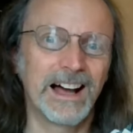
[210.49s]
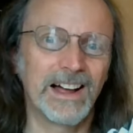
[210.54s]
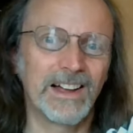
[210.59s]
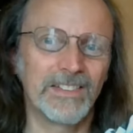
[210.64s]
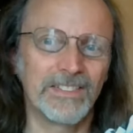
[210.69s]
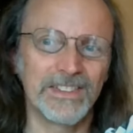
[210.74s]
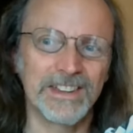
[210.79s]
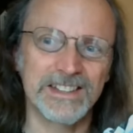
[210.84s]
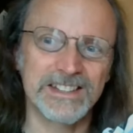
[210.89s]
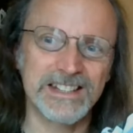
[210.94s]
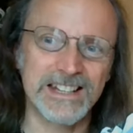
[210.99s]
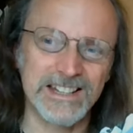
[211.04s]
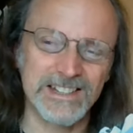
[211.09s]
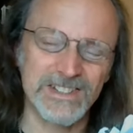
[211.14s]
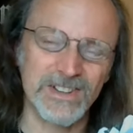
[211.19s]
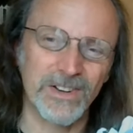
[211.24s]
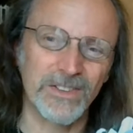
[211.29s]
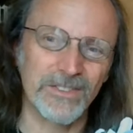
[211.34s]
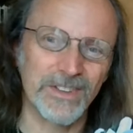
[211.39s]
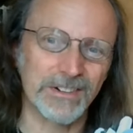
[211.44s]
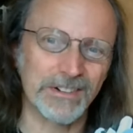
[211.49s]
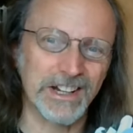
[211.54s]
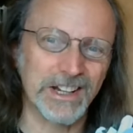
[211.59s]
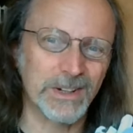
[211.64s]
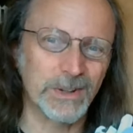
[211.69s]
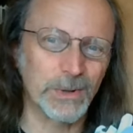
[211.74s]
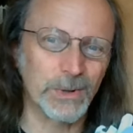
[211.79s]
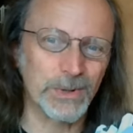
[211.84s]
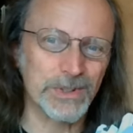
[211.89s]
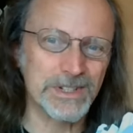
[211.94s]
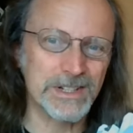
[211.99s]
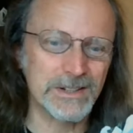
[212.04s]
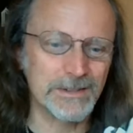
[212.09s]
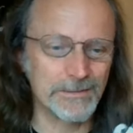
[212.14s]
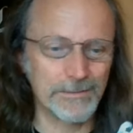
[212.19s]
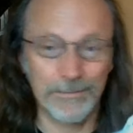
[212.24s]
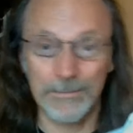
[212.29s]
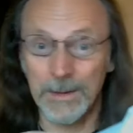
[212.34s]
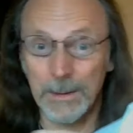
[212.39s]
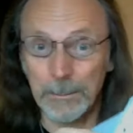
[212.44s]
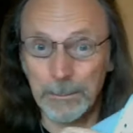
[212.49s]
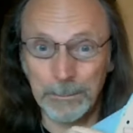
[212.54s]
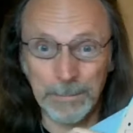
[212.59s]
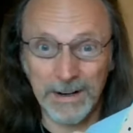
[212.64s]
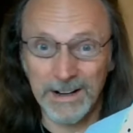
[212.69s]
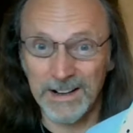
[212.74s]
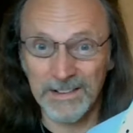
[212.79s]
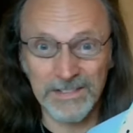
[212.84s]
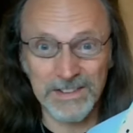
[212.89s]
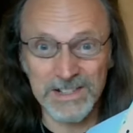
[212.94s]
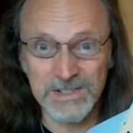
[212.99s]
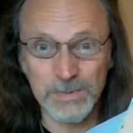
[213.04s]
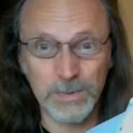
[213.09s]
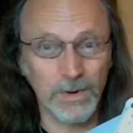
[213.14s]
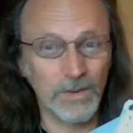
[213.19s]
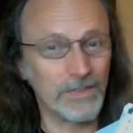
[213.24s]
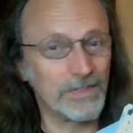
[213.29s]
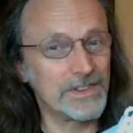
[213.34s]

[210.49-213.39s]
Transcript: and these kits aren't very good, buy this one.